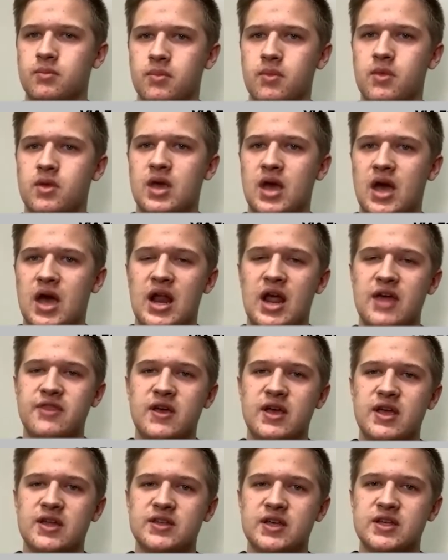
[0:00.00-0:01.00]
Yeah, and I
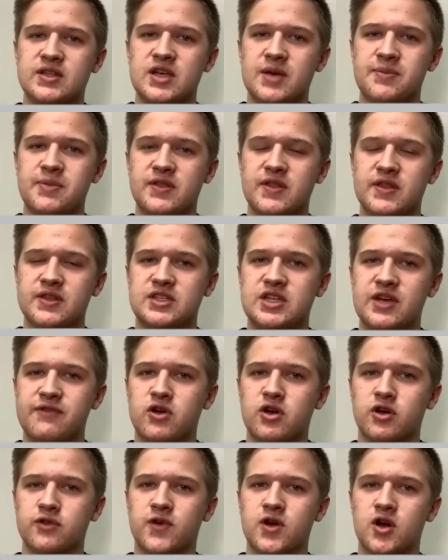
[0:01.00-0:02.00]
think it's something that's
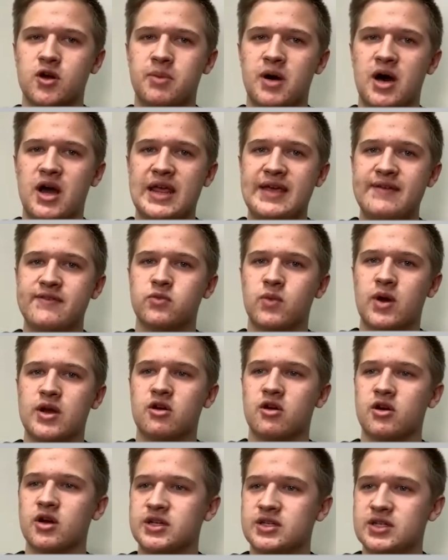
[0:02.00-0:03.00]
difficult for your body even when
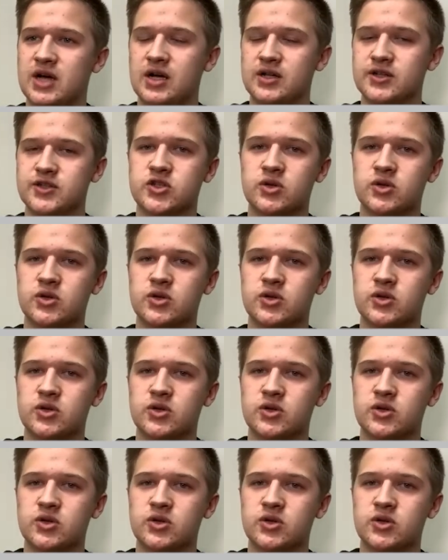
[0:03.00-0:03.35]
you're an adult.